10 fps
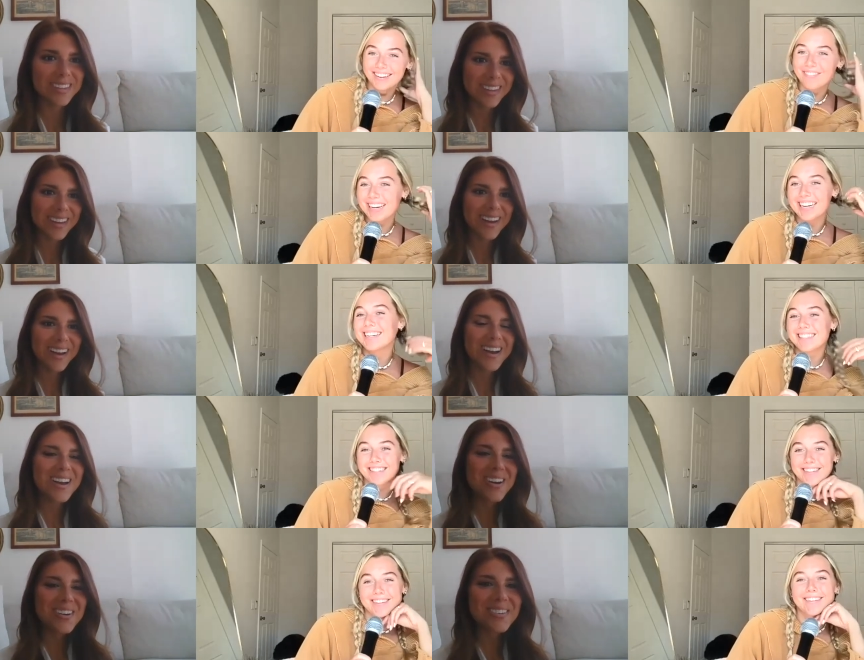Speaker 1: but it
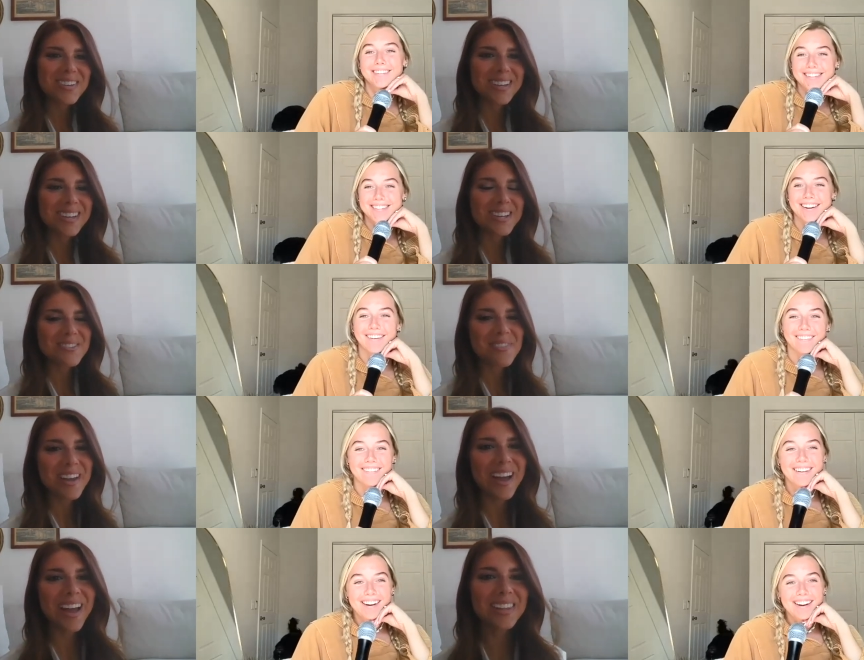is true. So
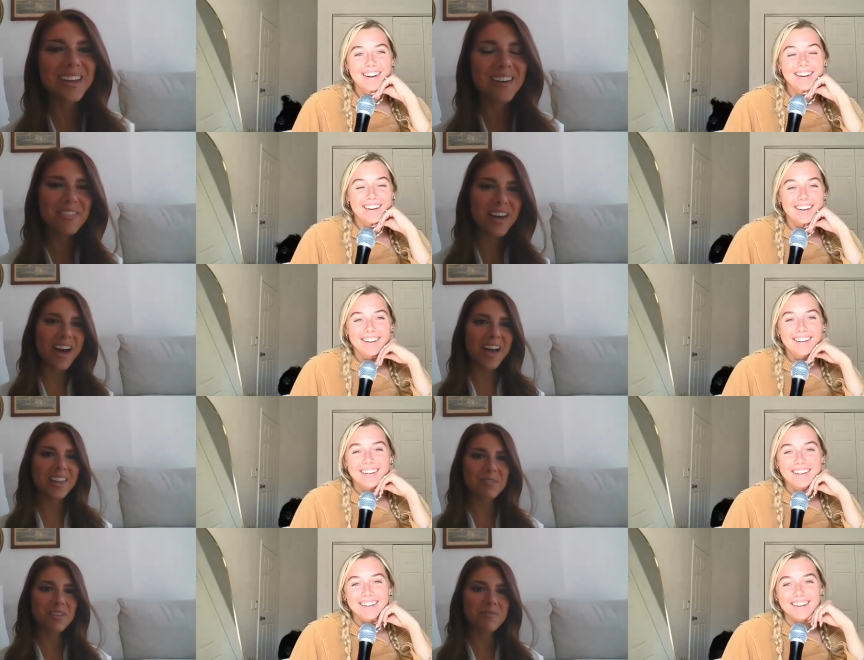Wait,
Speaker 2: I love that.
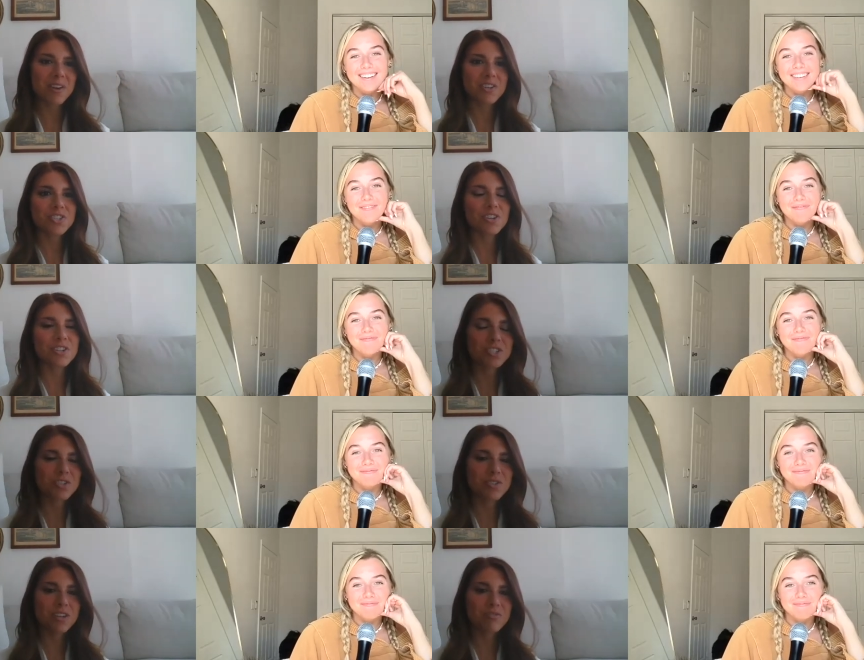I love that you found a church
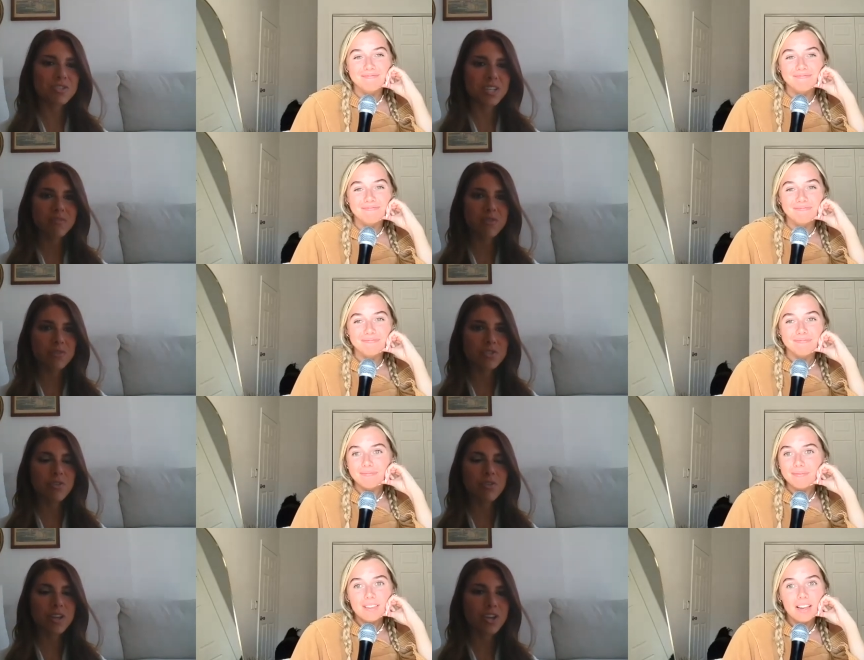too that you just like feel
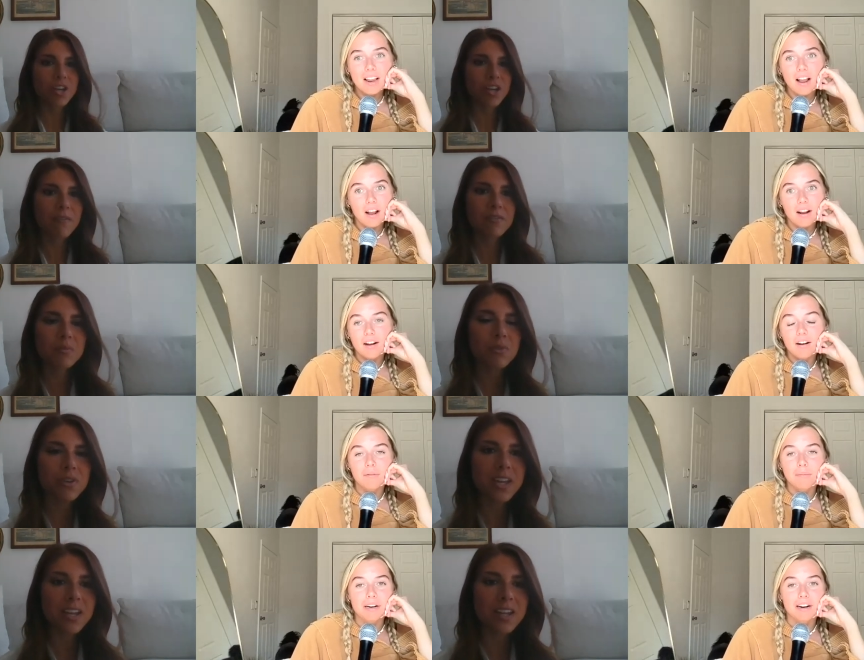so like good and comfortable.
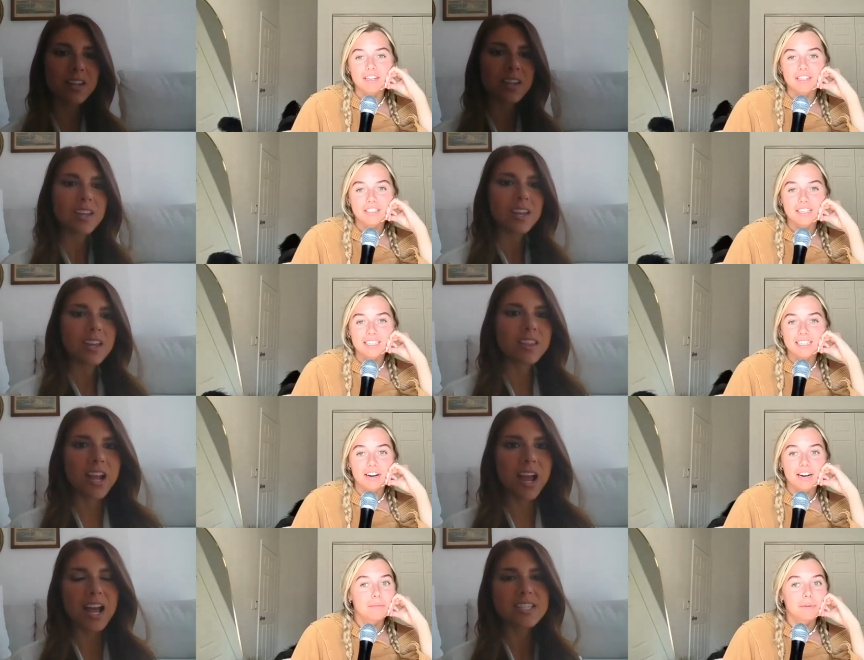
Speaker 1: Oh my in. gosh. It's
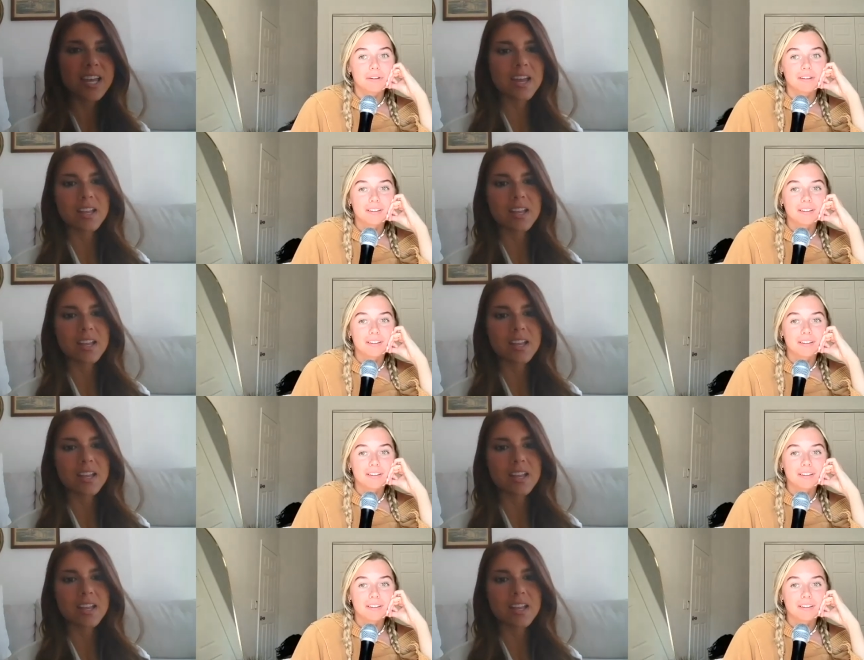incredible